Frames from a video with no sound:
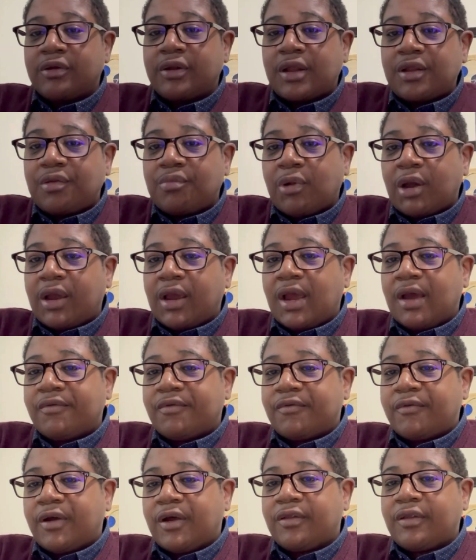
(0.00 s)
that you might have
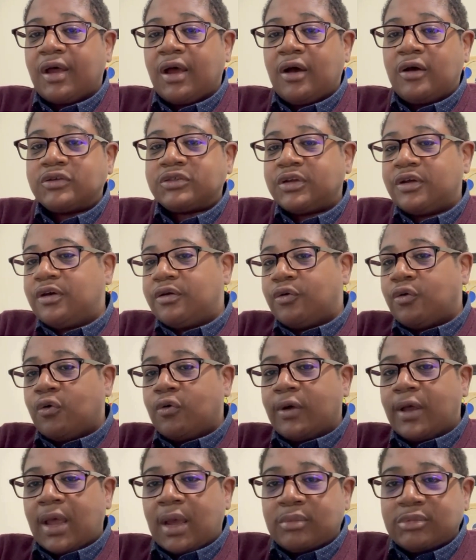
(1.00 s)
around the house, an
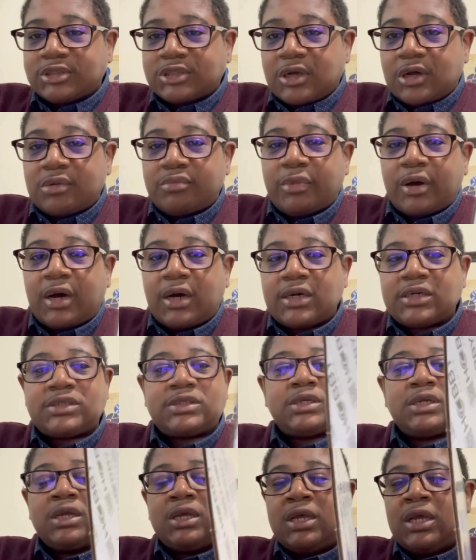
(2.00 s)
old Amazon
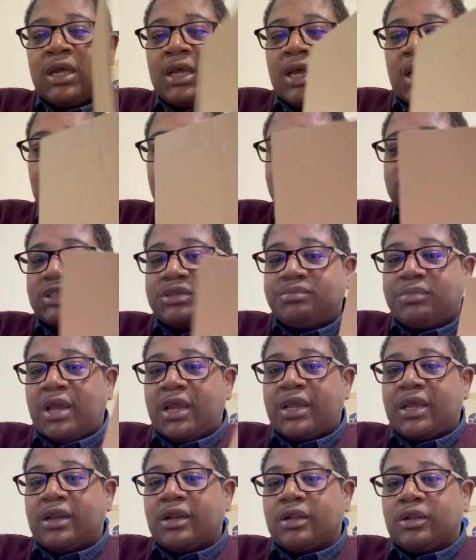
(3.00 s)
box, and just
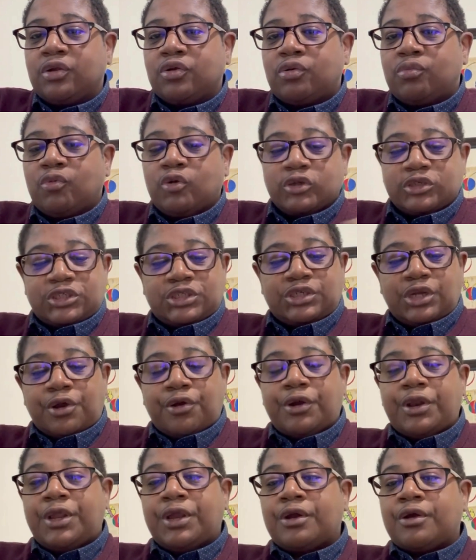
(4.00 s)
make it a little more
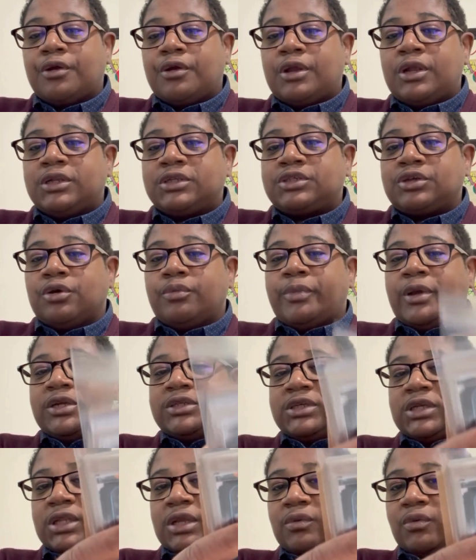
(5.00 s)
sturdier. And so
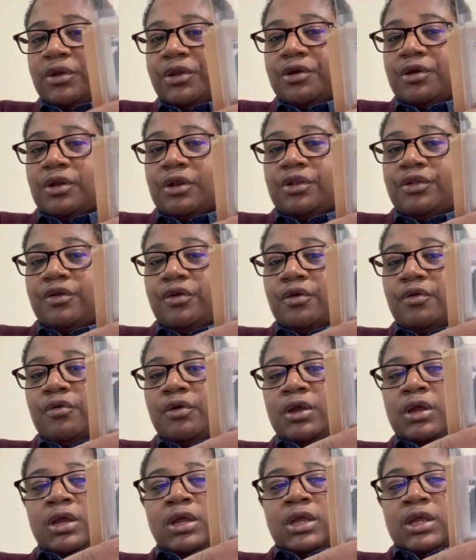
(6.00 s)
basically what you're going to do
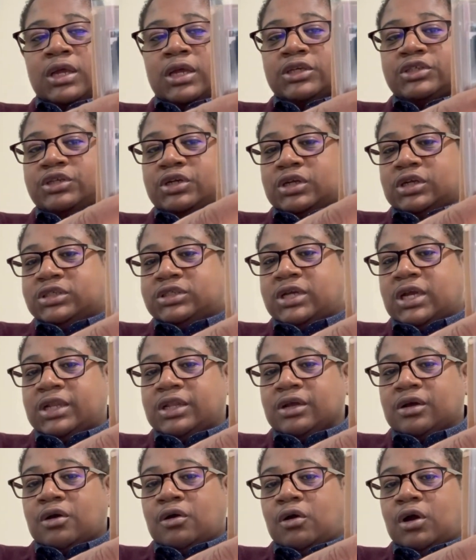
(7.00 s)
is you're going to take
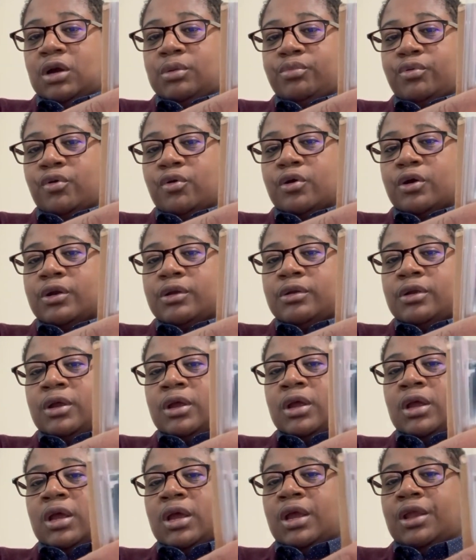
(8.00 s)
the cardboard
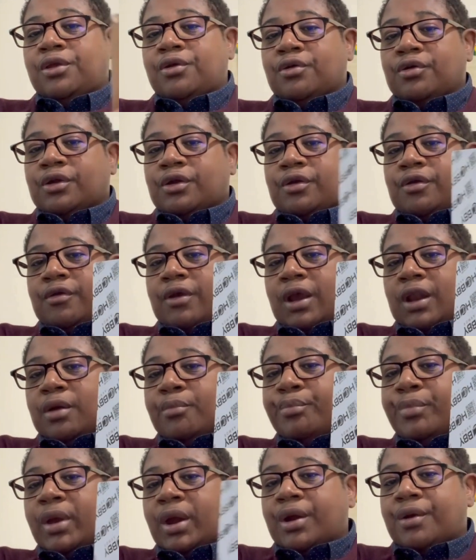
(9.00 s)
and you're going to create a
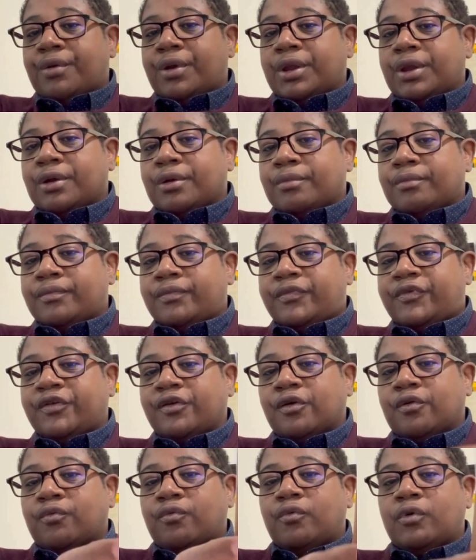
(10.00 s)
barrier.
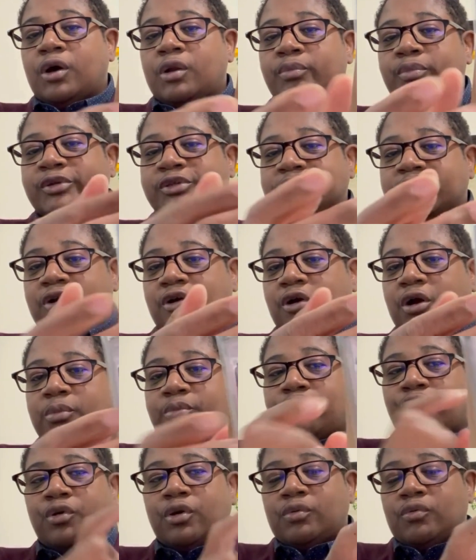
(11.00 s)
So one piece of
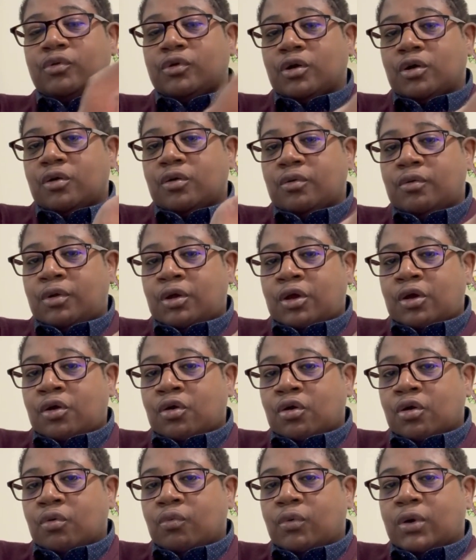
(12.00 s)
cardboard will go
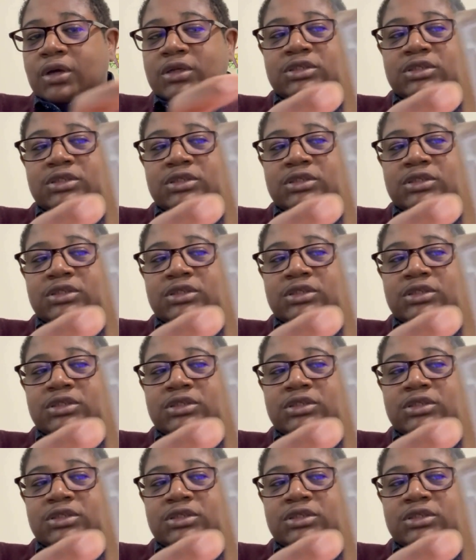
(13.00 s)
on one